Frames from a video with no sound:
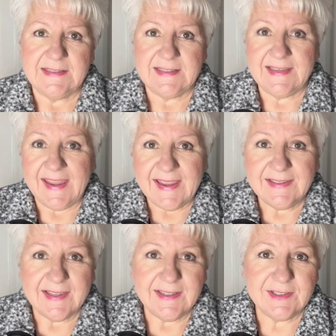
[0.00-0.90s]
Today
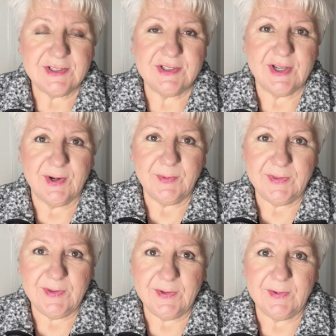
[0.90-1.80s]
I'd like to share
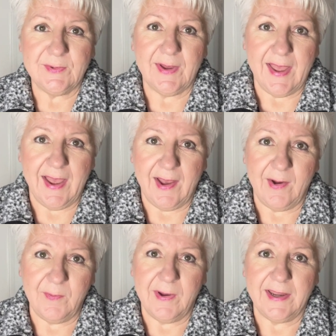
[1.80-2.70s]
with you
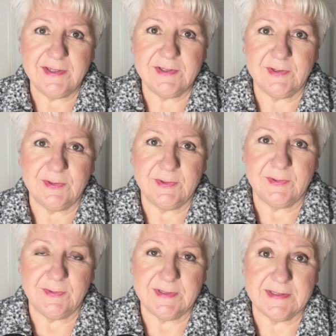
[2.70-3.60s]
how I
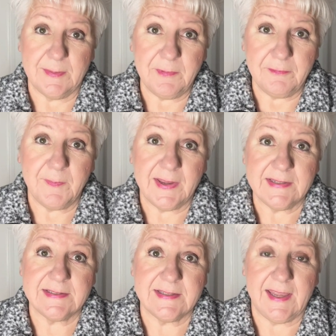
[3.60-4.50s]
do some of my
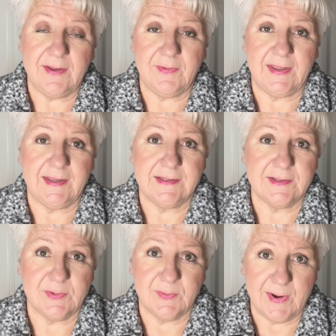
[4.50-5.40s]
savings
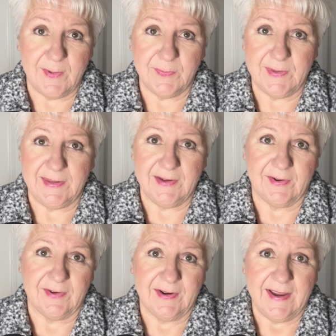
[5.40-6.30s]
throughout the
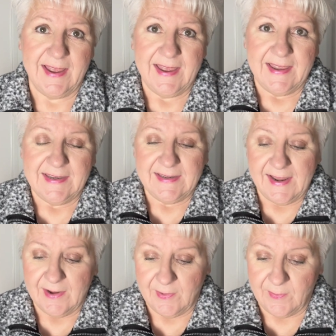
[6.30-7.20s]
year.
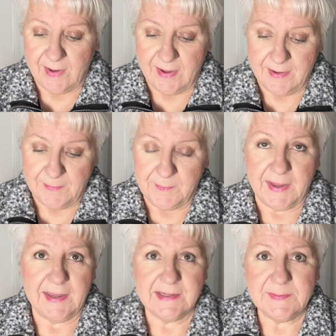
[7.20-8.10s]
Now,
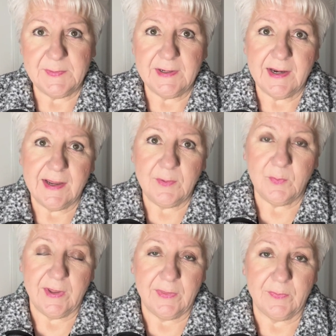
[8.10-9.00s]
my husband and I
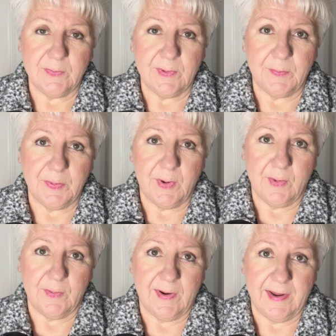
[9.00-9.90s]
went through a
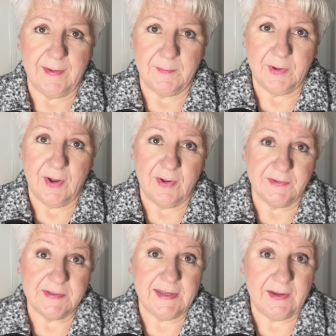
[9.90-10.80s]
program
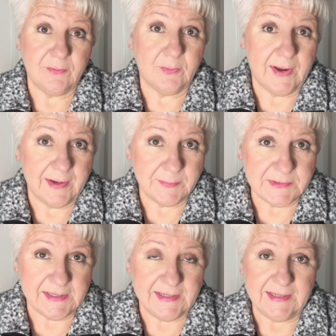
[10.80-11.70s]
called Dave
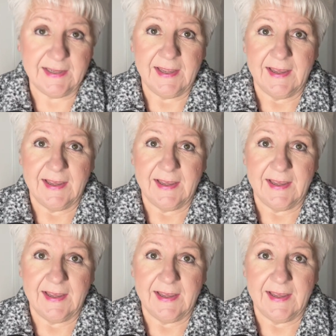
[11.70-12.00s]
Ramsey.